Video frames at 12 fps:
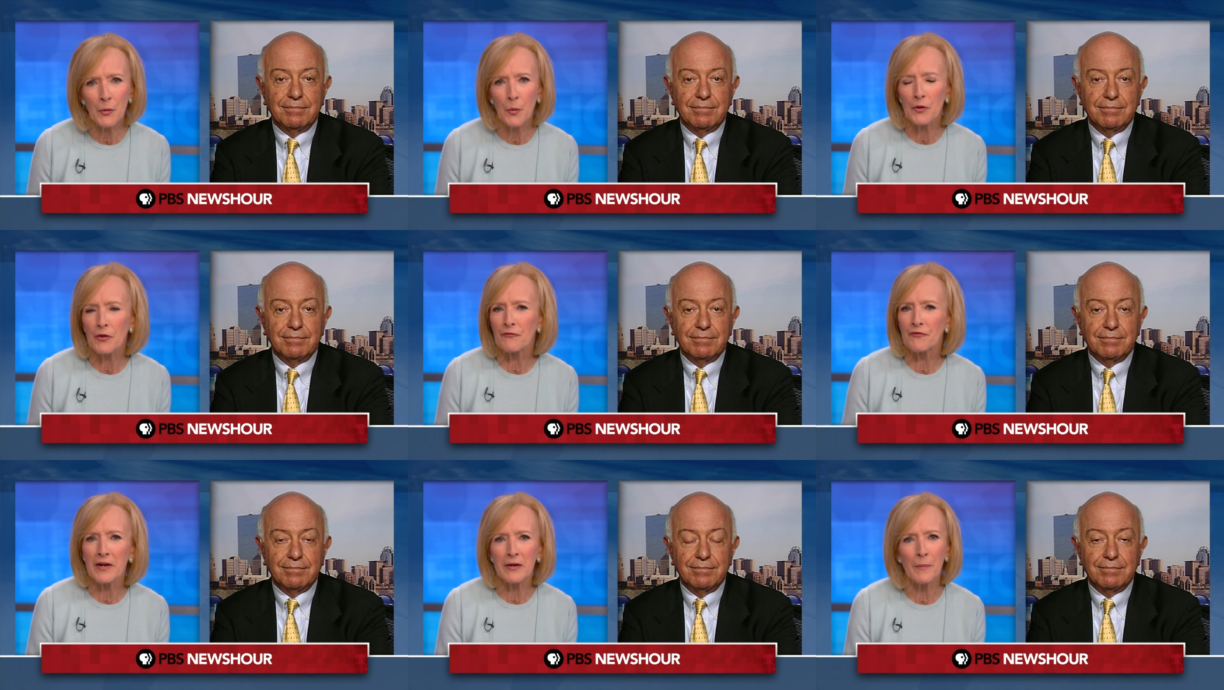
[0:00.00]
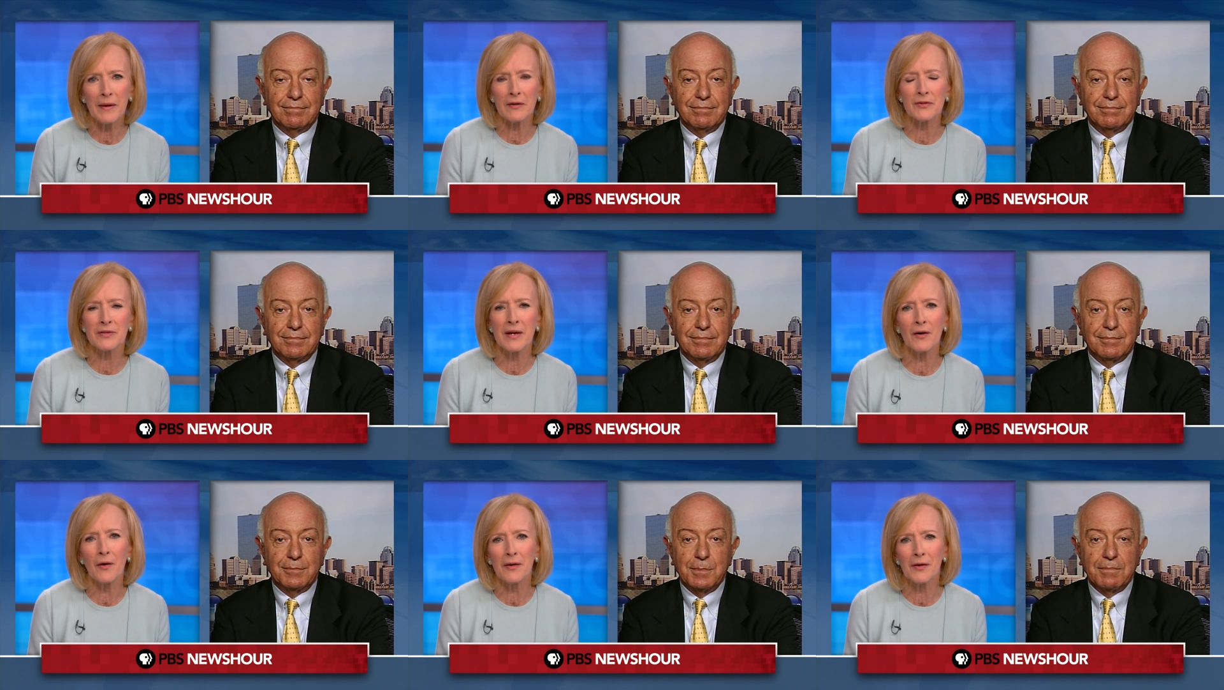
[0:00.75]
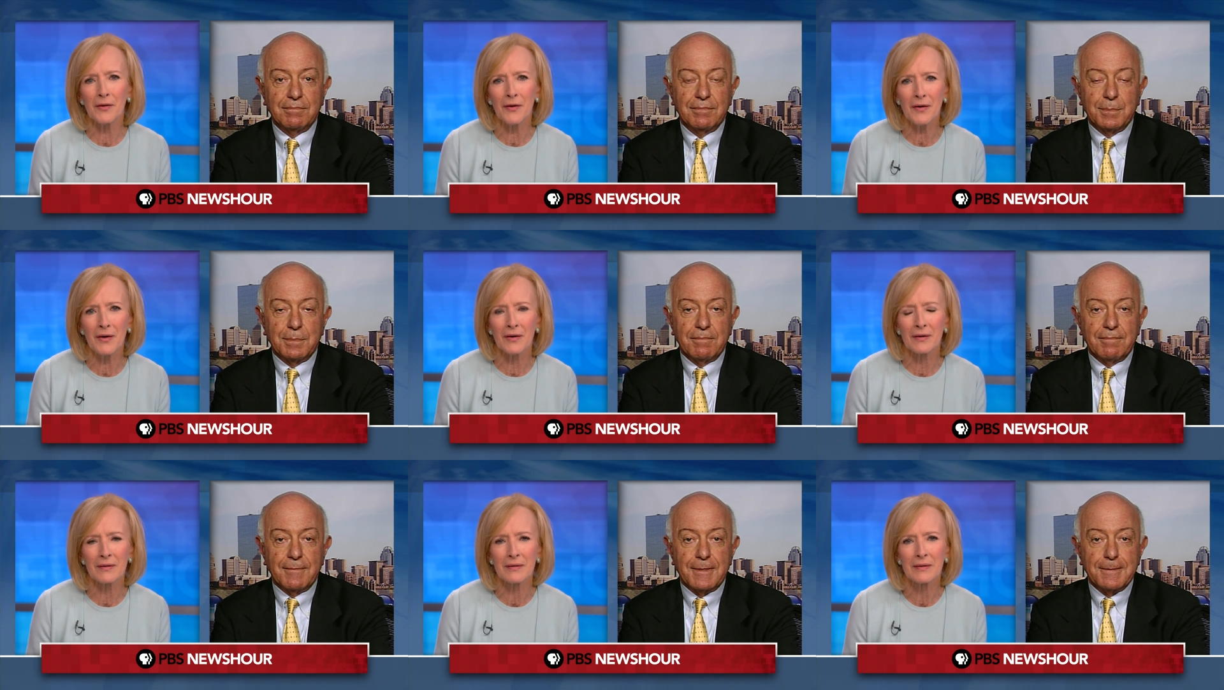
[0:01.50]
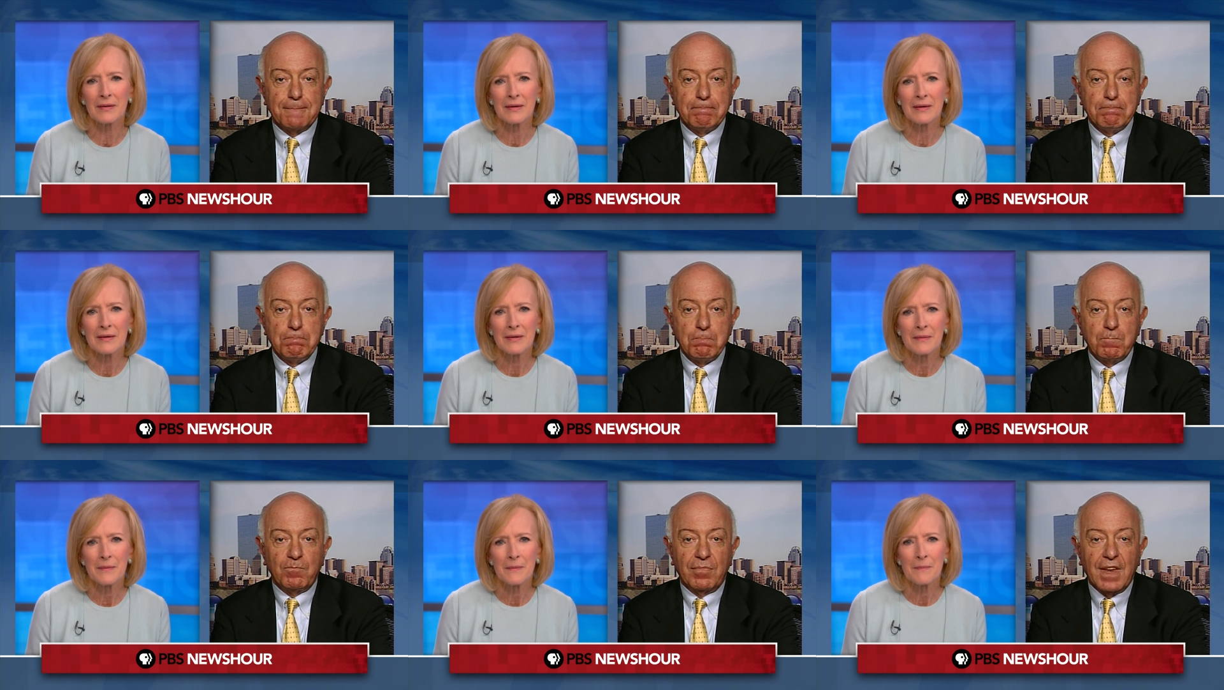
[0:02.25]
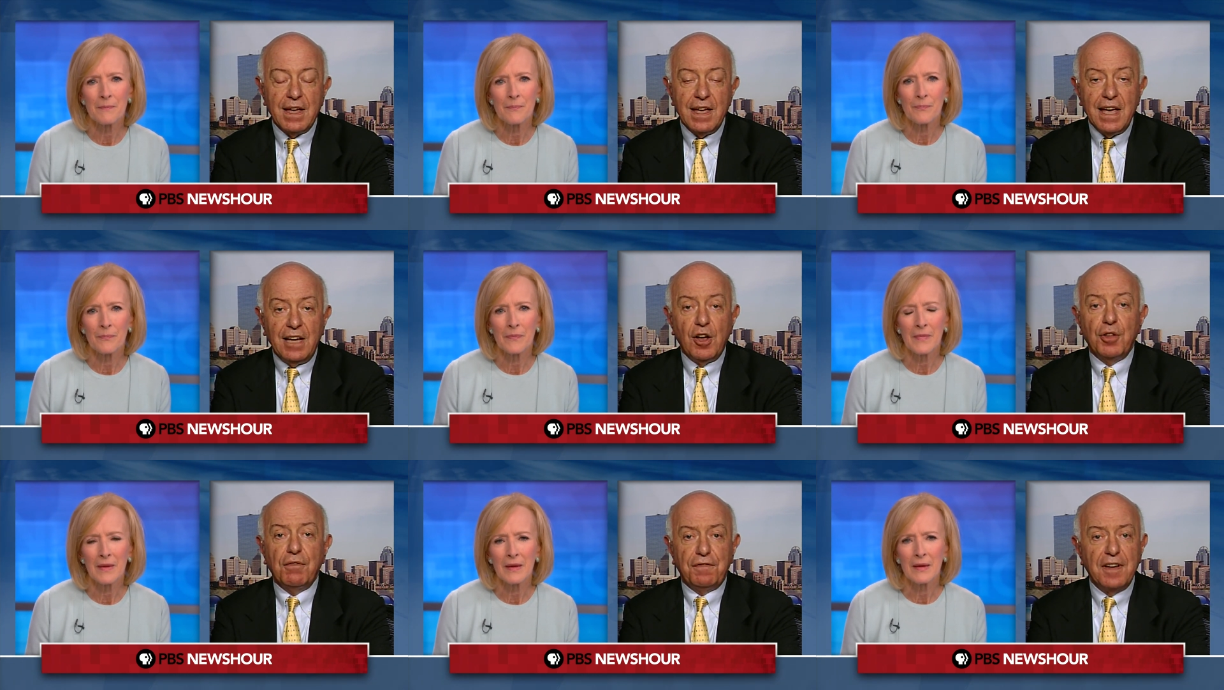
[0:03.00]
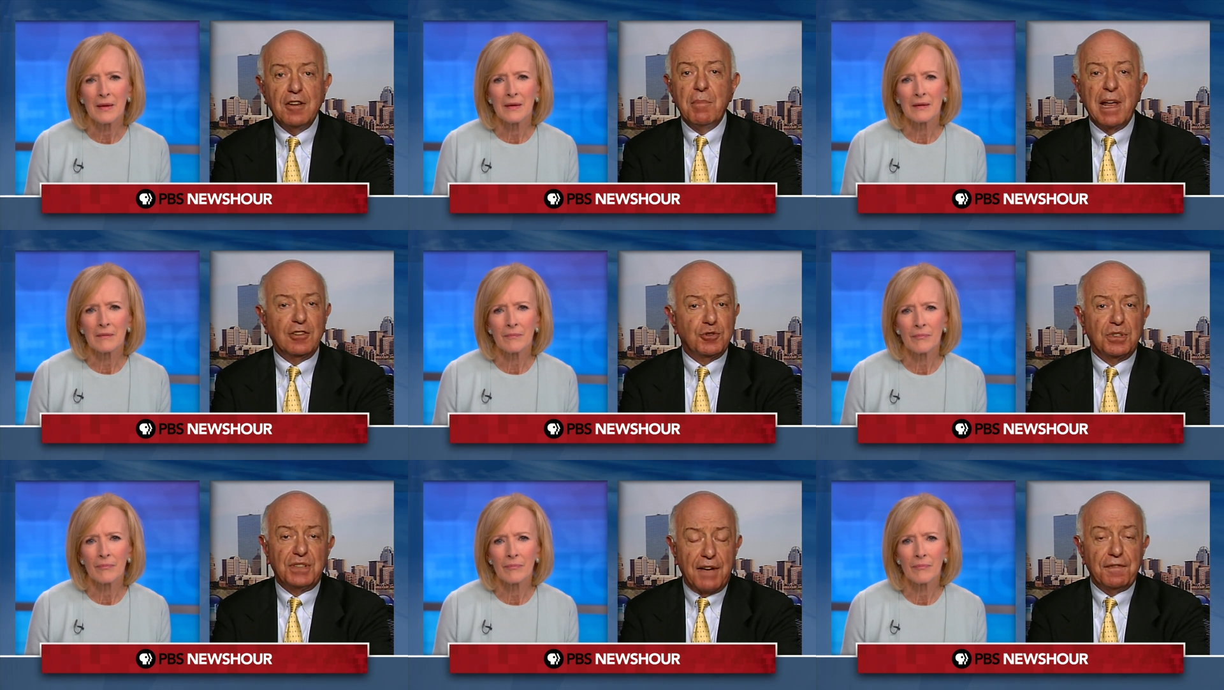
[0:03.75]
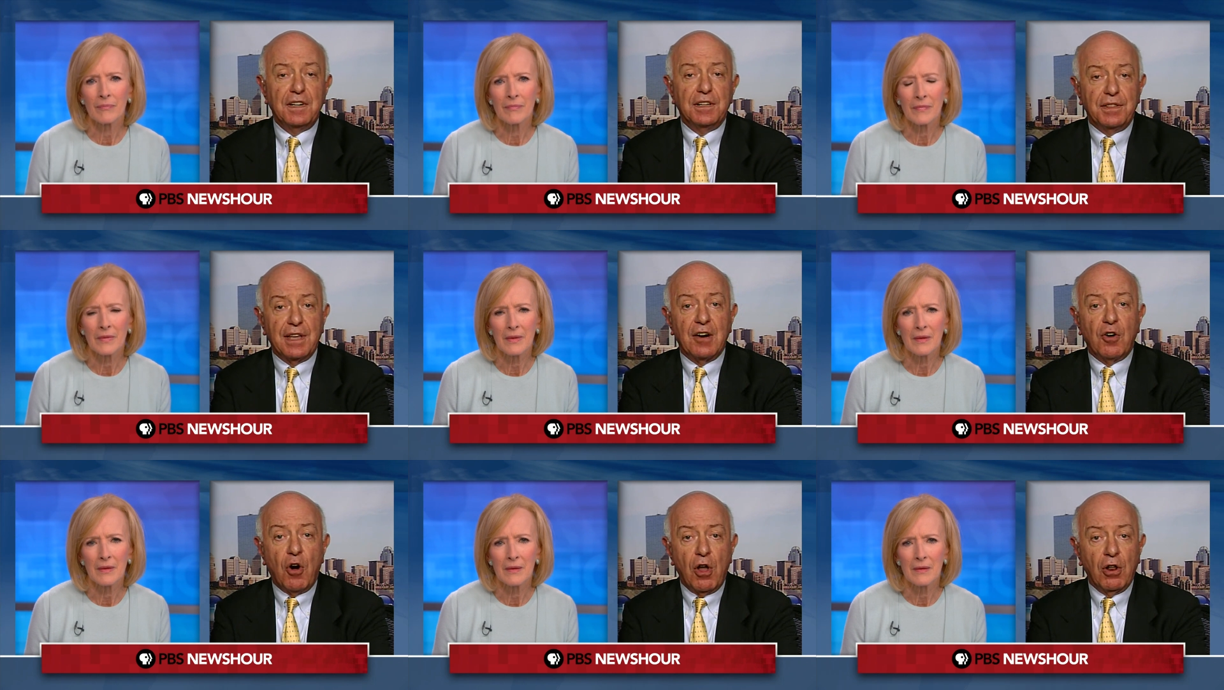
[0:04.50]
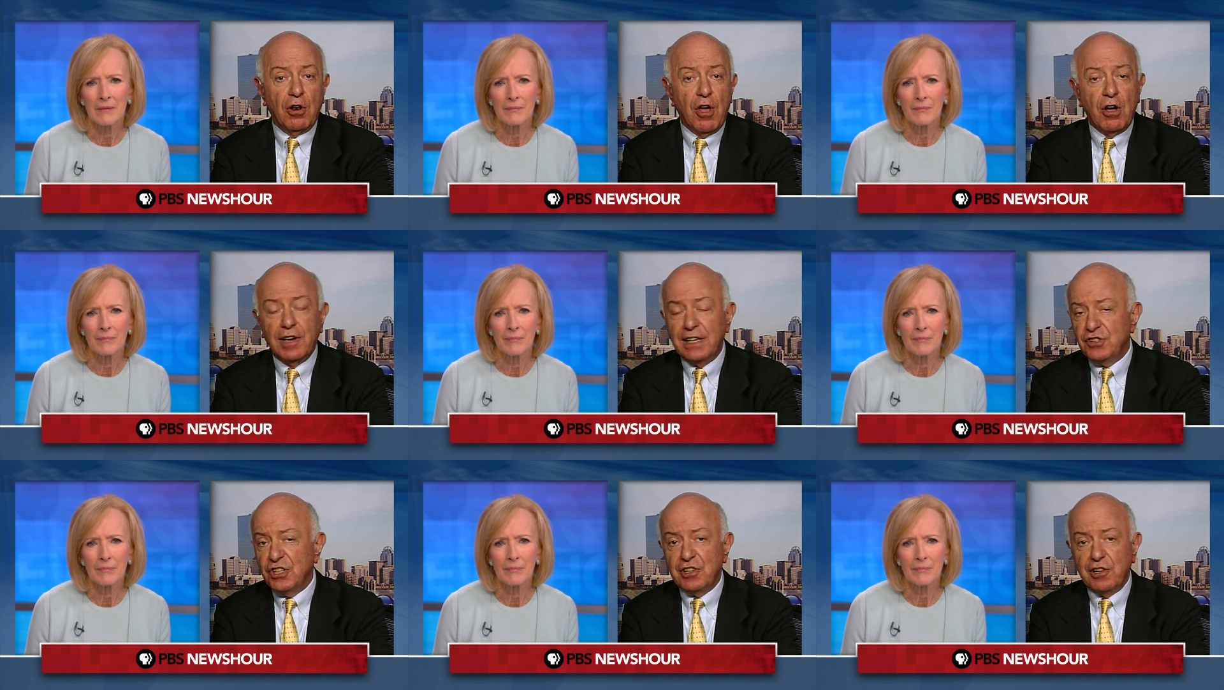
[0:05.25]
Speaker 1: or were the fundamentals there all along?
Speaker 2: No, the fundamentals were definitely there all along. Let's